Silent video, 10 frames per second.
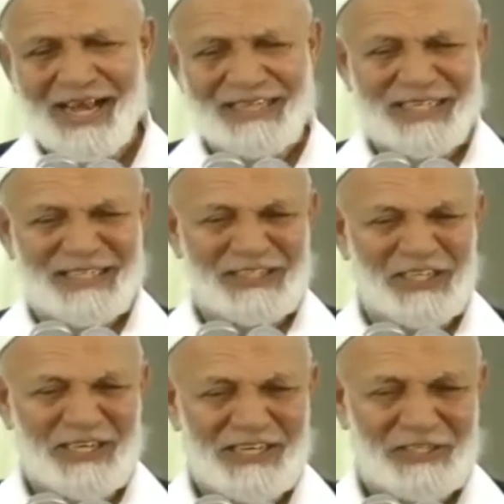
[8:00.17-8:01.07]
says he's a
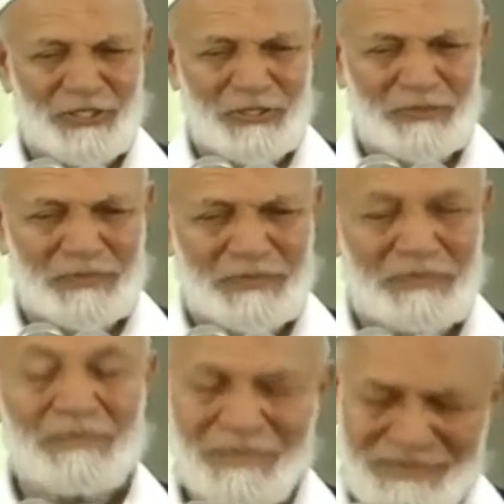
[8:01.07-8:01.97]
journalist.
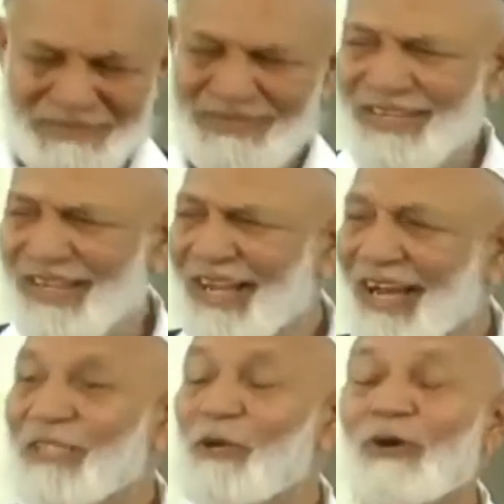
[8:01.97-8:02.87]

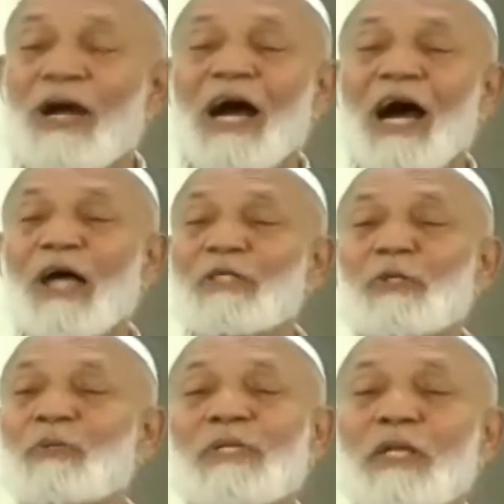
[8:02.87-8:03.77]
I say, look, I
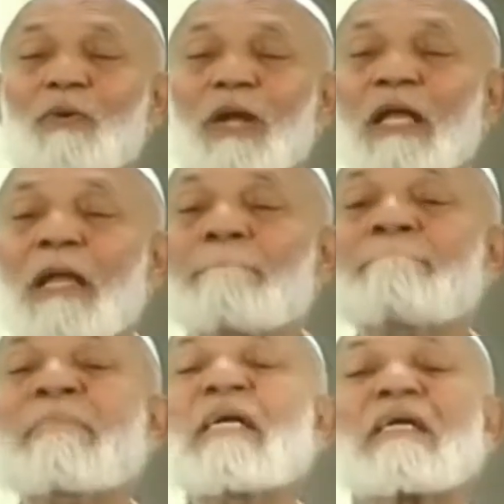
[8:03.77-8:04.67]
show you in the Quran,
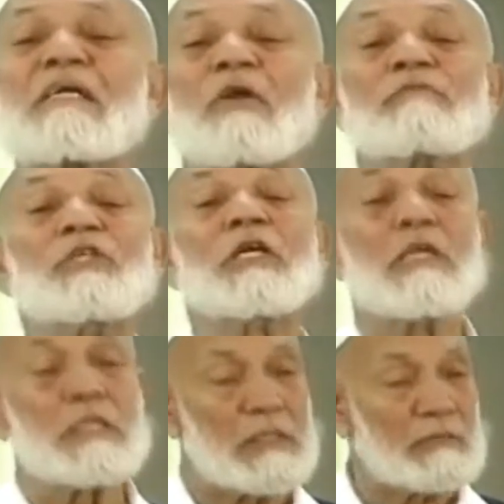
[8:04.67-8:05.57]
miracle of
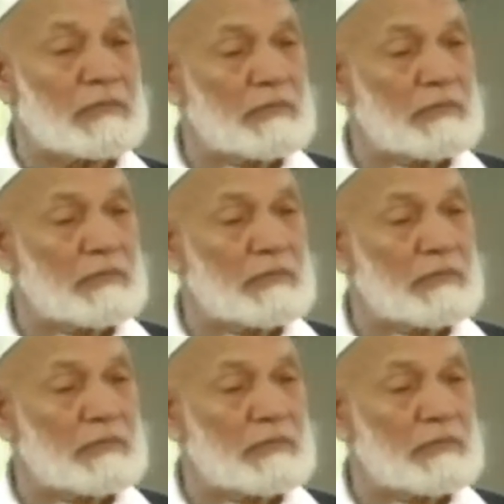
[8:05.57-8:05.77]
journalism.